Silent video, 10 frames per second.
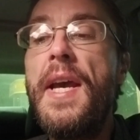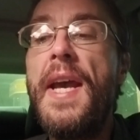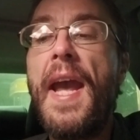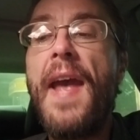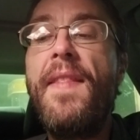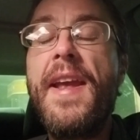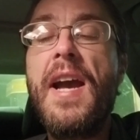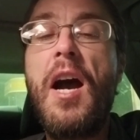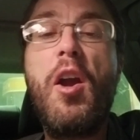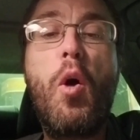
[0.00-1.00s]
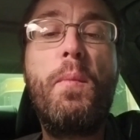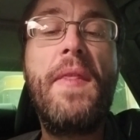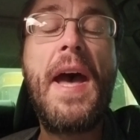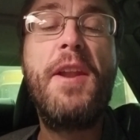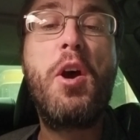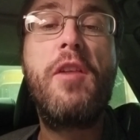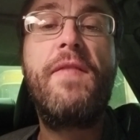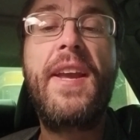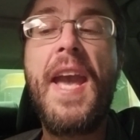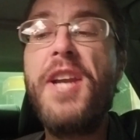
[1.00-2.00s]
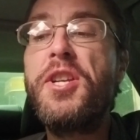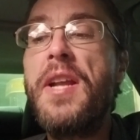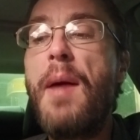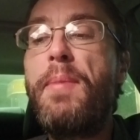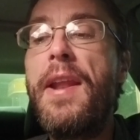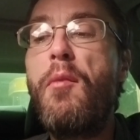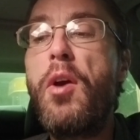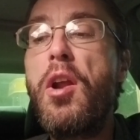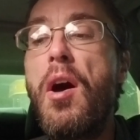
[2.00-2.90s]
And I opened that notification up, and it went on to